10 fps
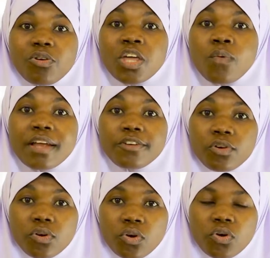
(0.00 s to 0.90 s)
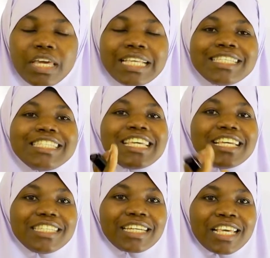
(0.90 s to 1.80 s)
or the word go is
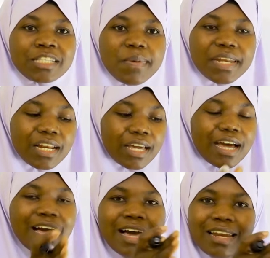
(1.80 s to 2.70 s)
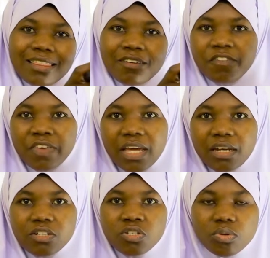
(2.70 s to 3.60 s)
changing, is badalka halada
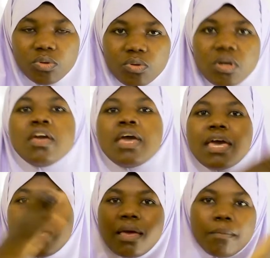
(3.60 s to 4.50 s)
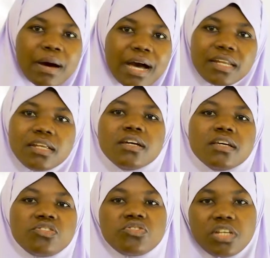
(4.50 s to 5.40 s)
fian to a bad
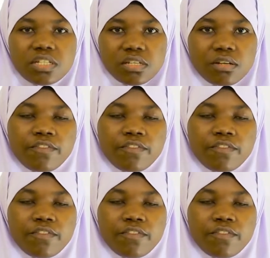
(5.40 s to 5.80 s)
state,